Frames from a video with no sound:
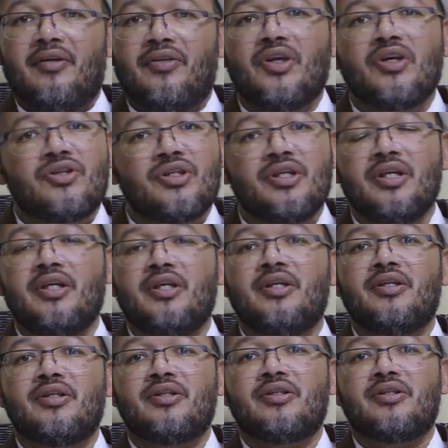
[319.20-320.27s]
This
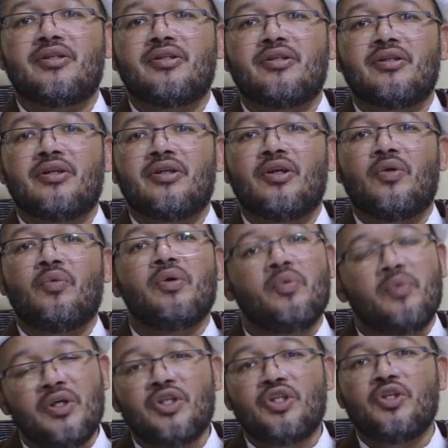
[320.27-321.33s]
is, we
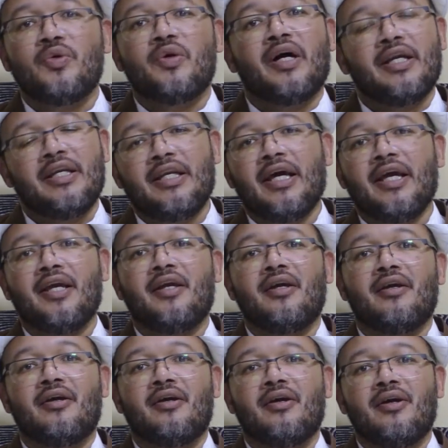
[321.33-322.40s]
wish you a
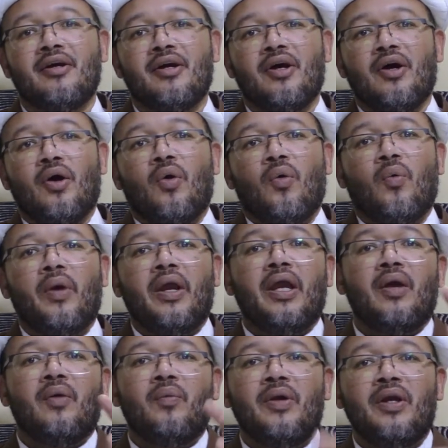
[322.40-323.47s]
day
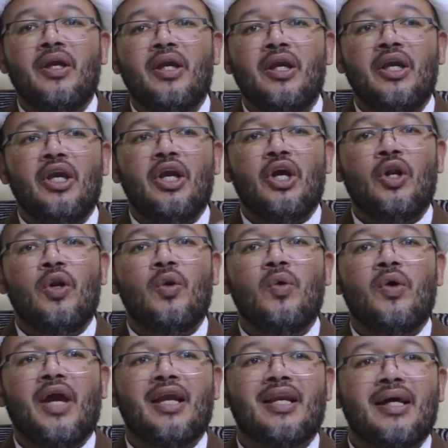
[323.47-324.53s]
where we
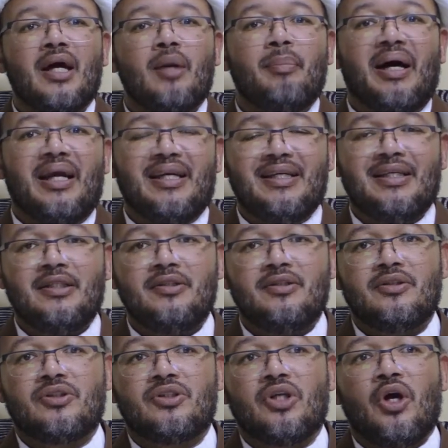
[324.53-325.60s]
look at
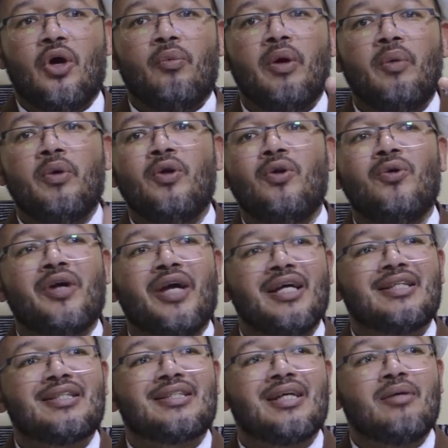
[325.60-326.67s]
abundance, where we look
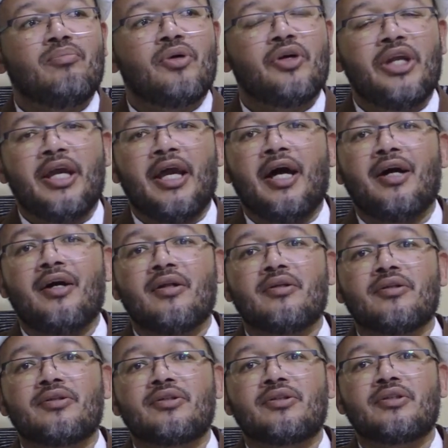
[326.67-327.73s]
at somebody
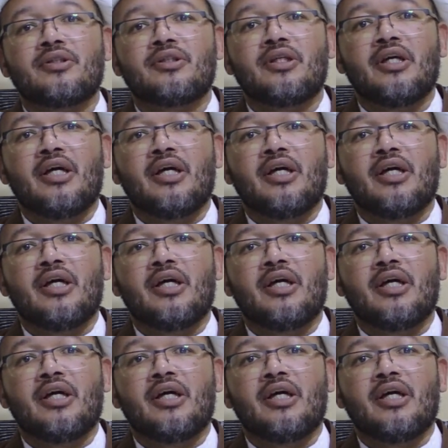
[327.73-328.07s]
else